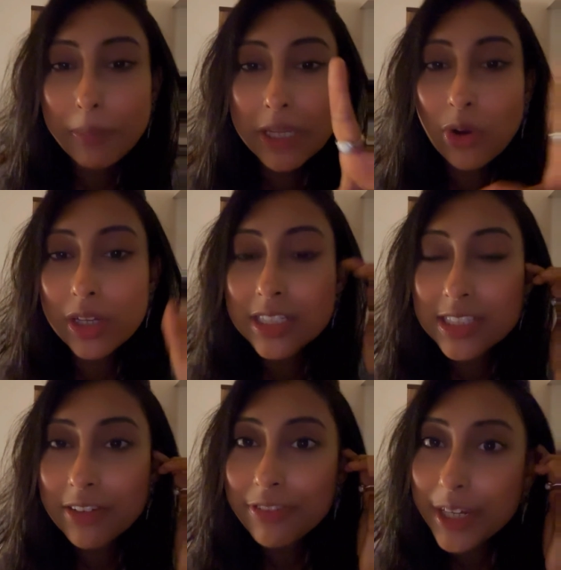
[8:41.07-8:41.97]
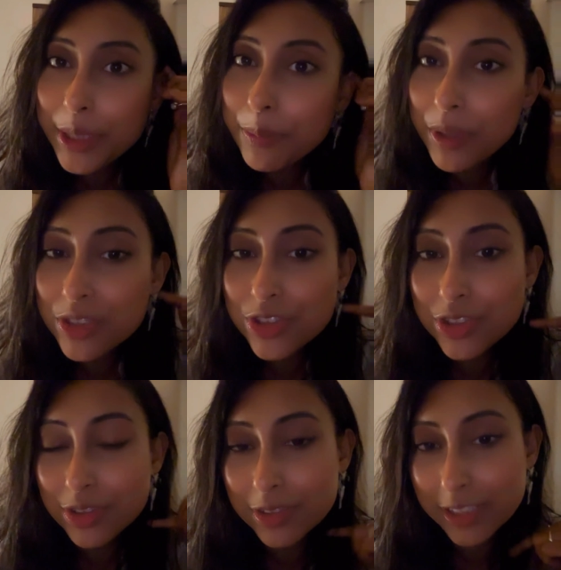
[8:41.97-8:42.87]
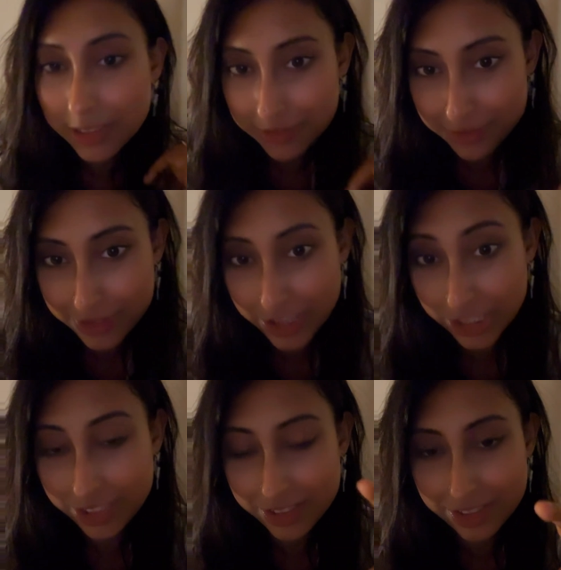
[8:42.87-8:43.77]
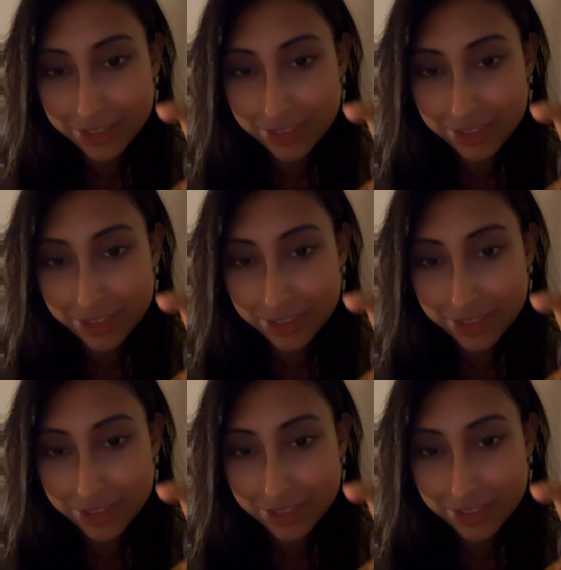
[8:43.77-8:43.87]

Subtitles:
Bengalis are very much they are very